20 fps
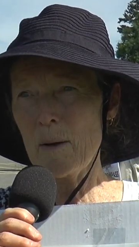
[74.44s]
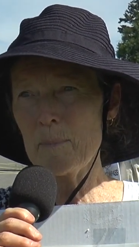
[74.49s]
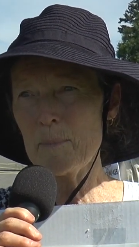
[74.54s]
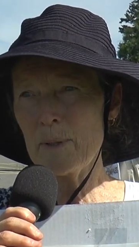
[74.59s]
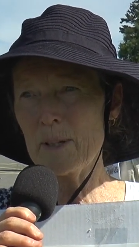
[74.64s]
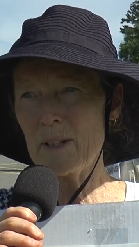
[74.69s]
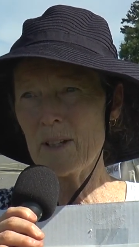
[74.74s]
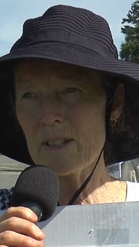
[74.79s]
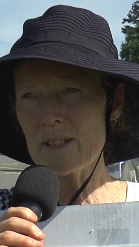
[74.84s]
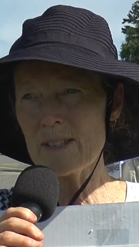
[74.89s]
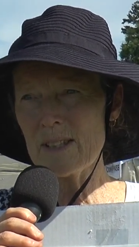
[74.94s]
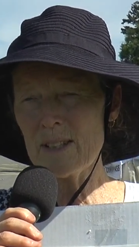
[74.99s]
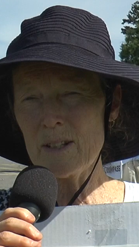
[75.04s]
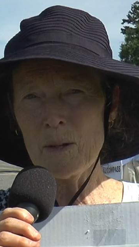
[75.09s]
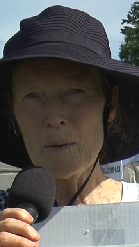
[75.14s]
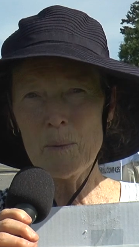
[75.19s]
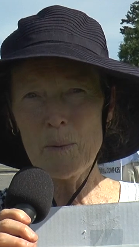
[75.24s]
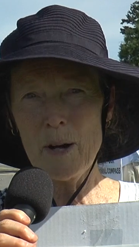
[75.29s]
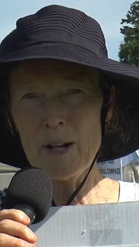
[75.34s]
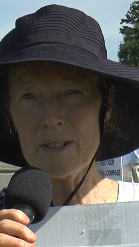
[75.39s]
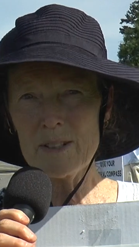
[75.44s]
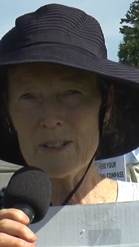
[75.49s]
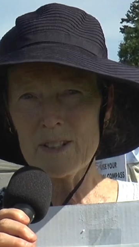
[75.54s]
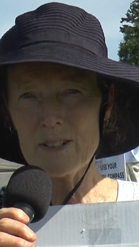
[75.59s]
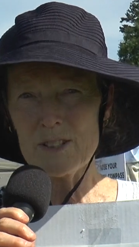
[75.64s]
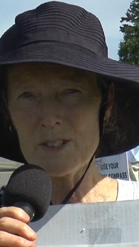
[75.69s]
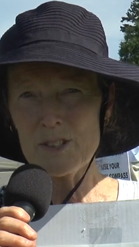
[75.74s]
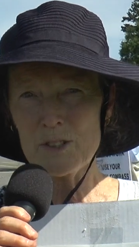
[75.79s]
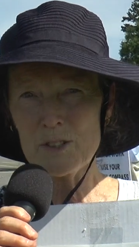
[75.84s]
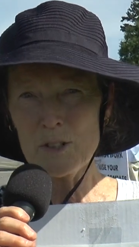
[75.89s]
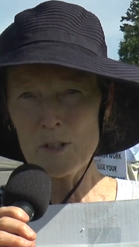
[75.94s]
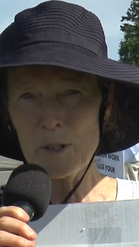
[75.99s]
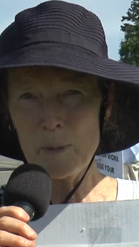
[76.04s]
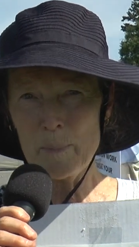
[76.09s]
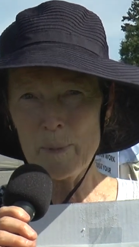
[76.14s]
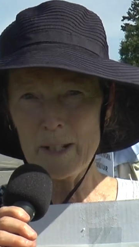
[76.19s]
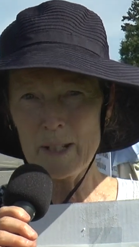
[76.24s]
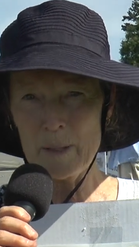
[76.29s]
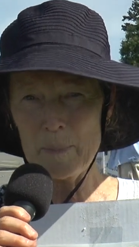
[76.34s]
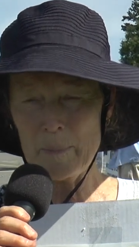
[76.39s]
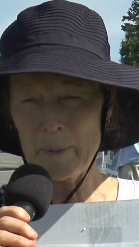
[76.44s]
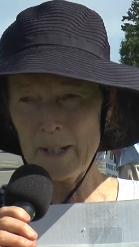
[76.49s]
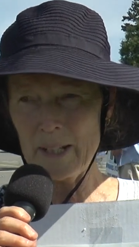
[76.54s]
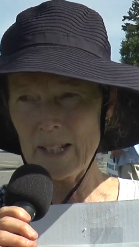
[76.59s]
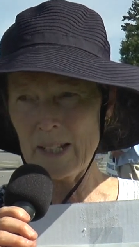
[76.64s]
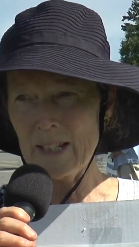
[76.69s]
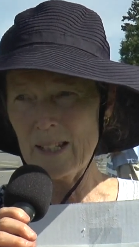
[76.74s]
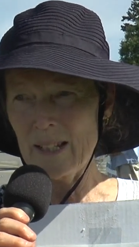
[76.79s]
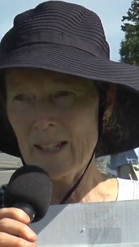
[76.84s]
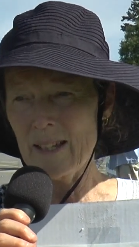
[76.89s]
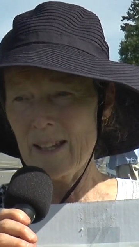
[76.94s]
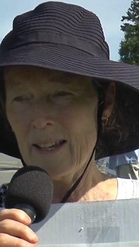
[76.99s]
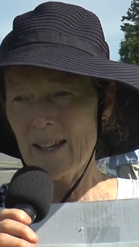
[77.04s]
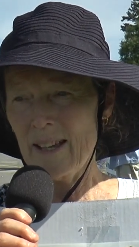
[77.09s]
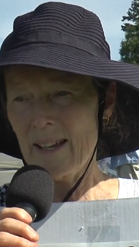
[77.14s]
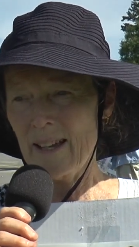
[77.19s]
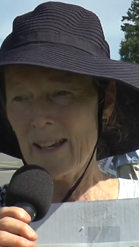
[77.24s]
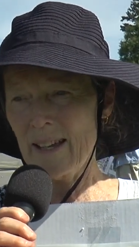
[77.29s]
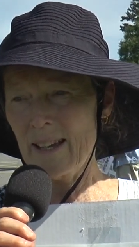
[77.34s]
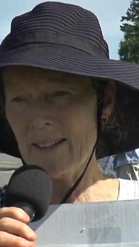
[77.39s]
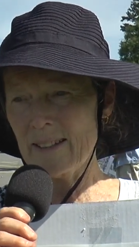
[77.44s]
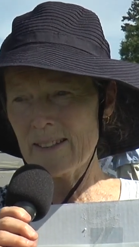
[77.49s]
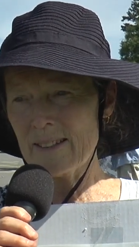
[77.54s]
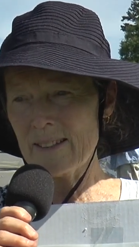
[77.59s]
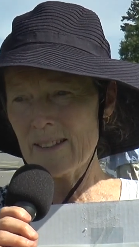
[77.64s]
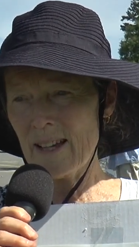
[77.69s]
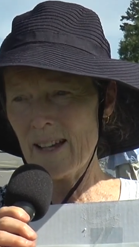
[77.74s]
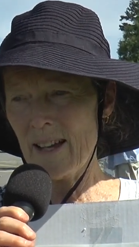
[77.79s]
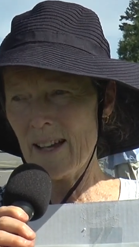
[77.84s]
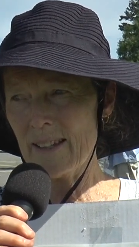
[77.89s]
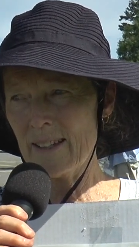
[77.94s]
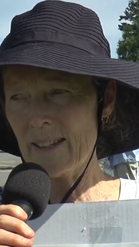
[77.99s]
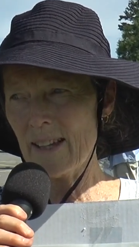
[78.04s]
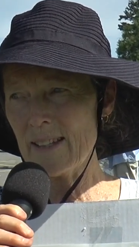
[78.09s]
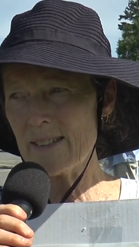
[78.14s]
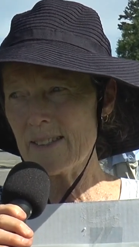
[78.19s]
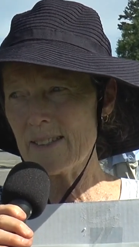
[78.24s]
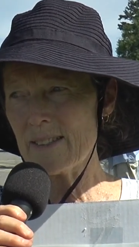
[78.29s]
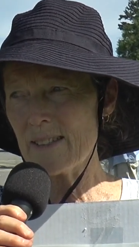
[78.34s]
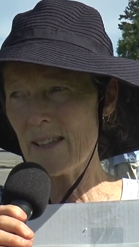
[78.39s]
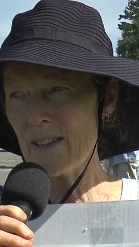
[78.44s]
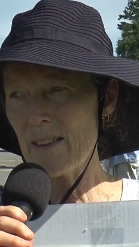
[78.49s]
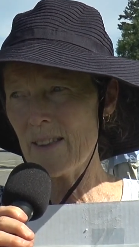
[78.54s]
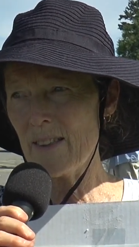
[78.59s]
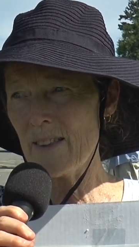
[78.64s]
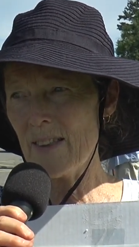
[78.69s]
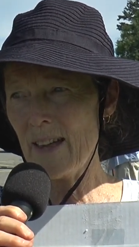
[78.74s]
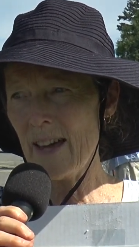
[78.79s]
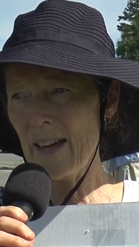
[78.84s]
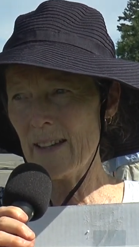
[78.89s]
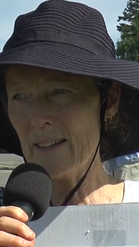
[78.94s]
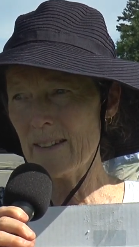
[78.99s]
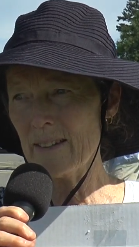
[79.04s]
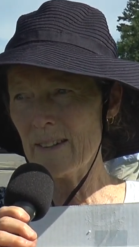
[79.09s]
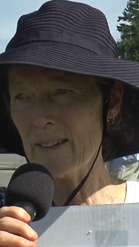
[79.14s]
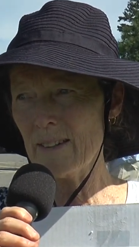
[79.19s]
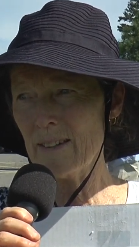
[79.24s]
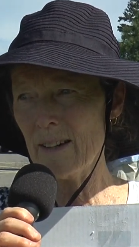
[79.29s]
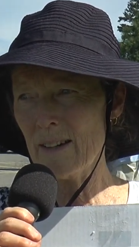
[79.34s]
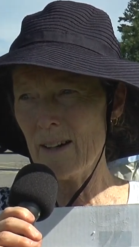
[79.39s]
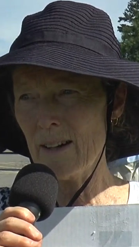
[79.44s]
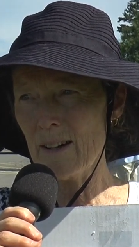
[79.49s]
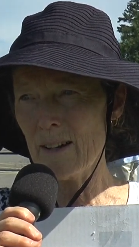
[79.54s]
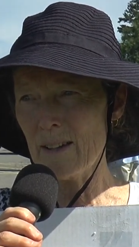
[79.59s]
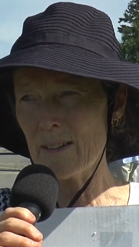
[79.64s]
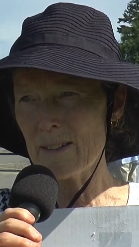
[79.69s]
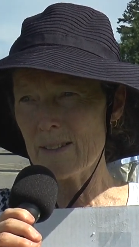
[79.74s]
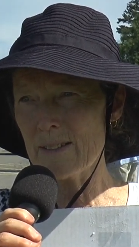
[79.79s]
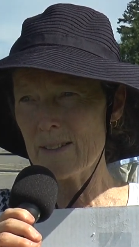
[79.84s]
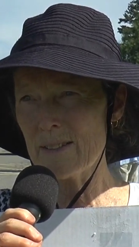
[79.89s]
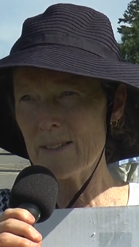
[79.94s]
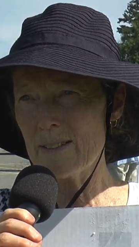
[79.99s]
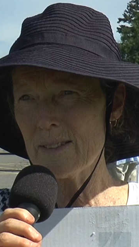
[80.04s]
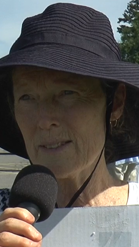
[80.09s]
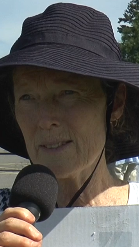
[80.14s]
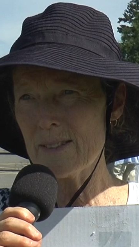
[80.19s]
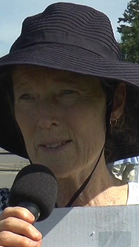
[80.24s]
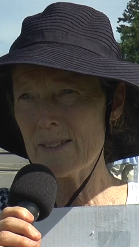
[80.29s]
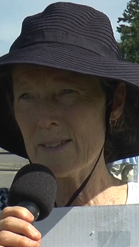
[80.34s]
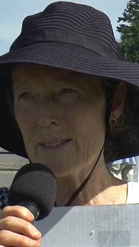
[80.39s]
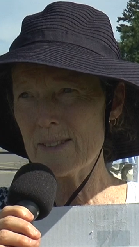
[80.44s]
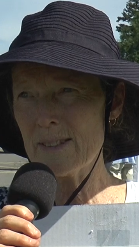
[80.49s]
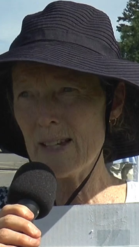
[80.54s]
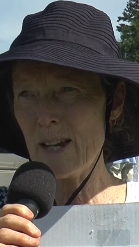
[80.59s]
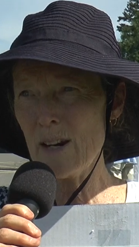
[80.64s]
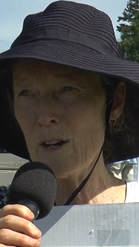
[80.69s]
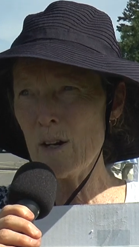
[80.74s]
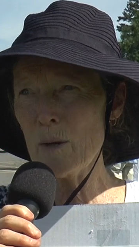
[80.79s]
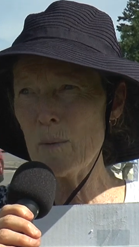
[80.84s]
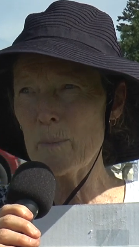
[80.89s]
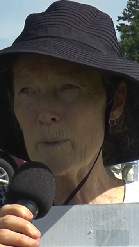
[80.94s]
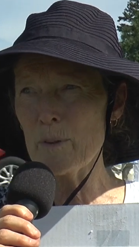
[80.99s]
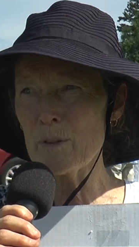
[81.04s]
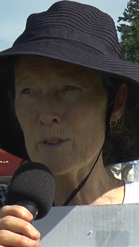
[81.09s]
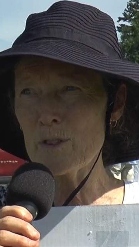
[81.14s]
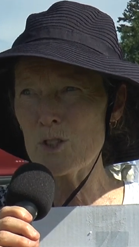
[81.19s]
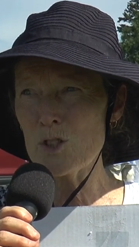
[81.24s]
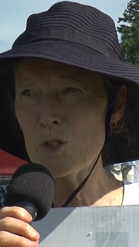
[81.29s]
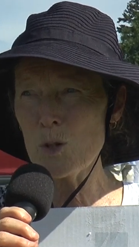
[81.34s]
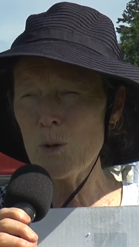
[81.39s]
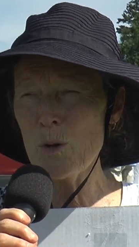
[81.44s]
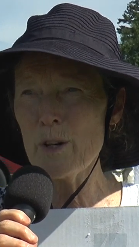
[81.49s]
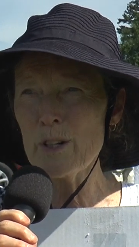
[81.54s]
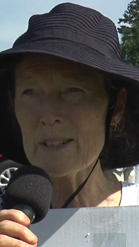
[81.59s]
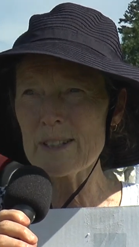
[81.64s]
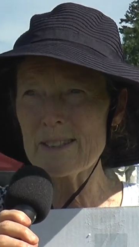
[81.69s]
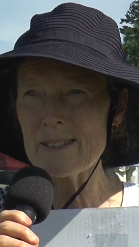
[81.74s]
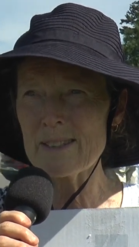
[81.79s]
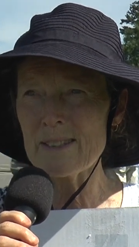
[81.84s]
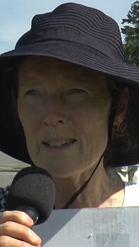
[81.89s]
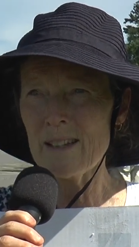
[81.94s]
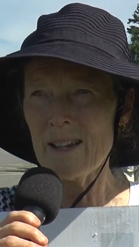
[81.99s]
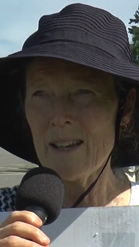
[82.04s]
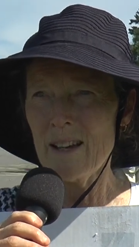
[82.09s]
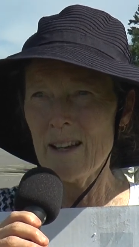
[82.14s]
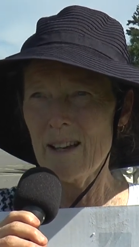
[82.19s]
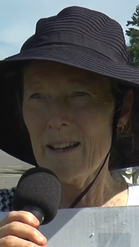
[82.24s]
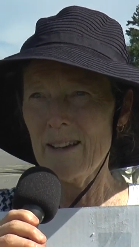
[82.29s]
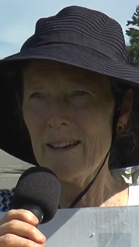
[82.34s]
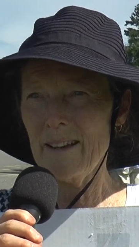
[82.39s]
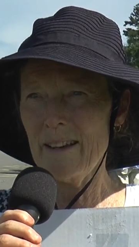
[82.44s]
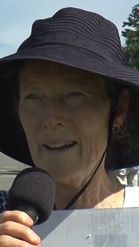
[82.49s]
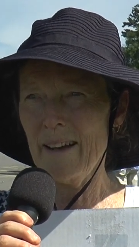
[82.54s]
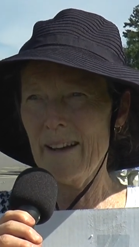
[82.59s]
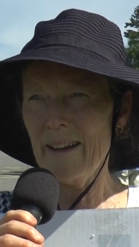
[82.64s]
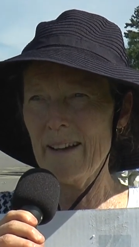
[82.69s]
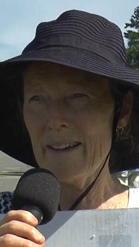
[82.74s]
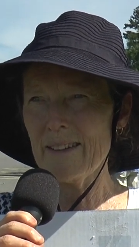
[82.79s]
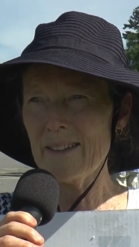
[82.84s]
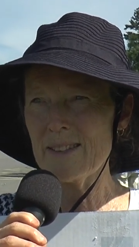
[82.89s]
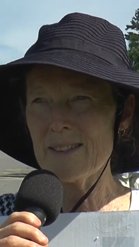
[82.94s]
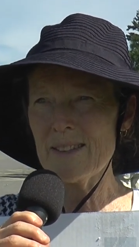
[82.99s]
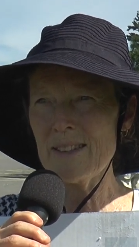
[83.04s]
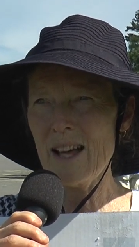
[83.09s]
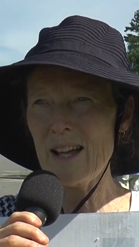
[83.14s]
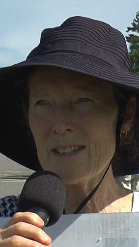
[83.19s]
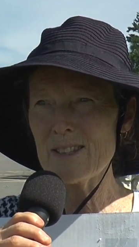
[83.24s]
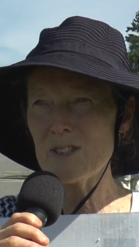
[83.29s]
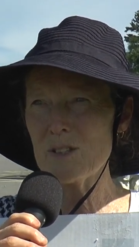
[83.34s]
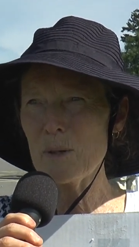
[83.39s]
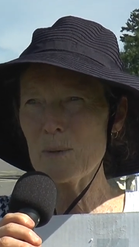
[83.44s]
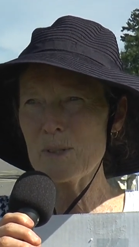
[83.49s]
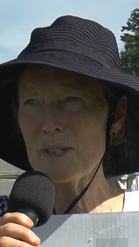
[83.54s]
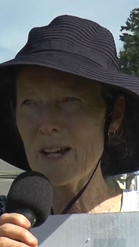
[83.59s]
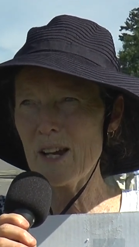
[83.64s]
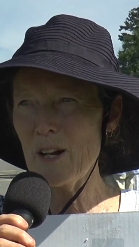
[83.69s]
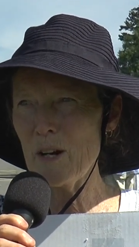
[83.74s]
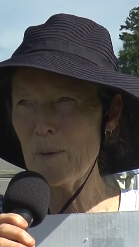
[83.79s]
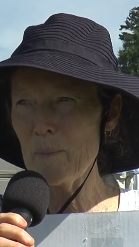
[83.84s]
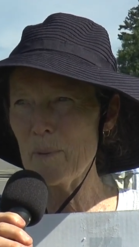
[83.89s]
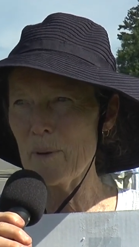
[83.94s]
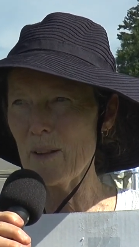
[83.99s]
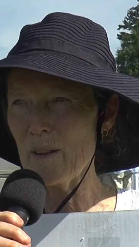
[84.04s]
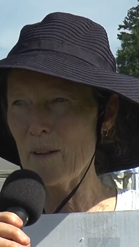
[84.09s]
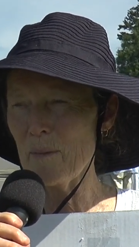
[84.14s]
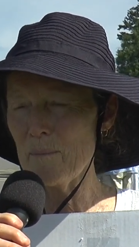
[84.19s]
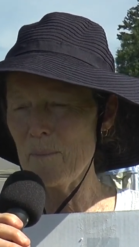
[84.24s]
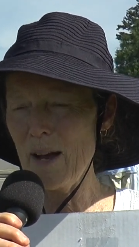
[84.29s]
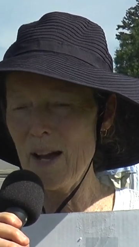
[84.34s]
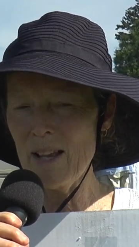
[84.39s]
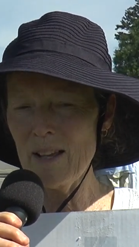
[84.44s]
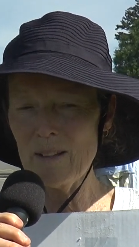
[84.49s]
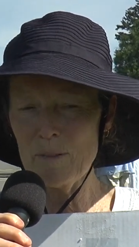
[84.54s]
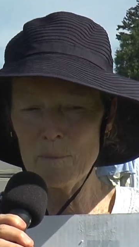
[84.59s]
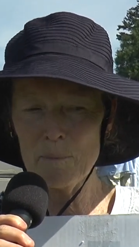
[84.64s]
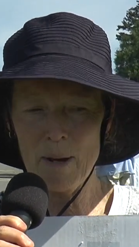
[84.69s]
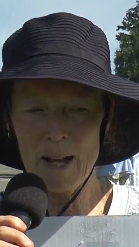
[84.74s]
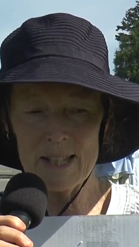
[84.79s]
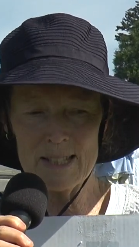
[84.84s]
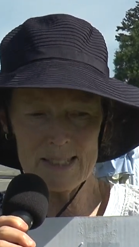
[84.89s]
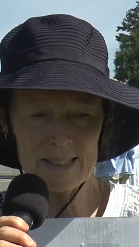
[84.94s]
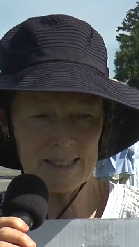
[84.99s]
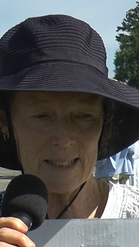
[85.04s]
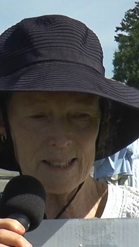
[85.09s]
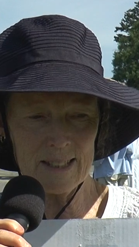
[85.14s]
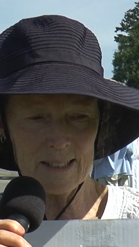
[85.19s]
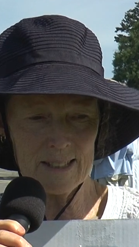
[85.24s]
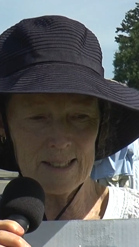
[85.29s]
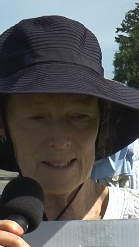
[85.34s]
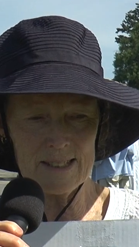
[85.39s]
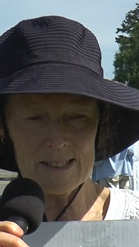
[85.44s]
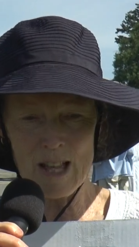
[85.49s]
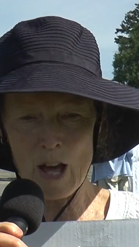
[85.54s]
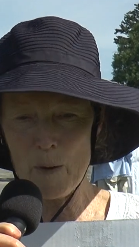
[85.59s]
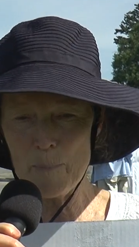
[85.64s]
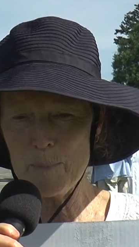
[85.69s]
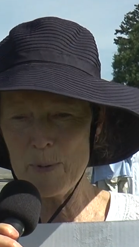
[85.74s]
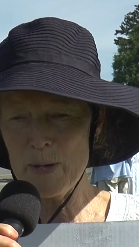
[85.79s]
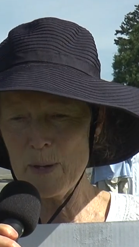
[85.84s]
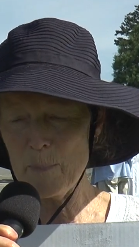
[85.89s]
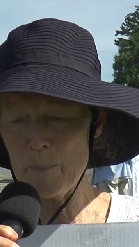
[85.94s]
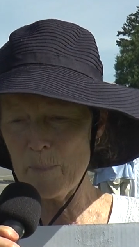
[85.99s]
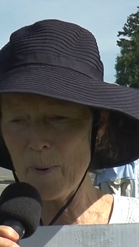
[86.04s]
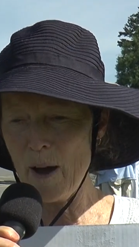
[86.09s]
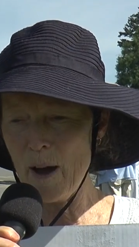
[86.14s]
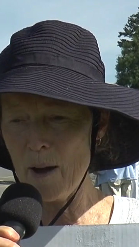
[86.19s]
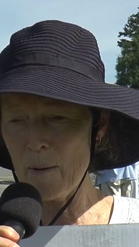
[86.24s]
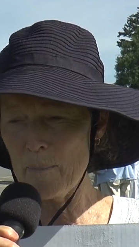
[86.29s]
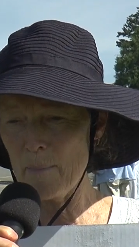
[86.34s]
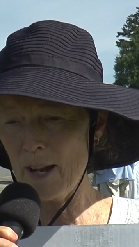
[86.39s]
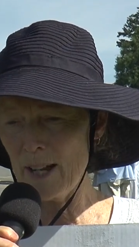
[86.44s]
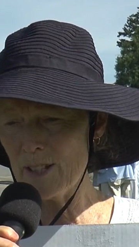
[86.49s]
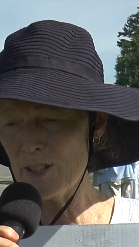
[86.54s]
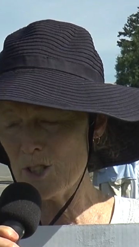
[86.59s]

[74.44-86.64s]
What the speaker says: because they don't want to disturb anybody. And I guess that terrible choice is not so terrible. My skin is not being bombed. My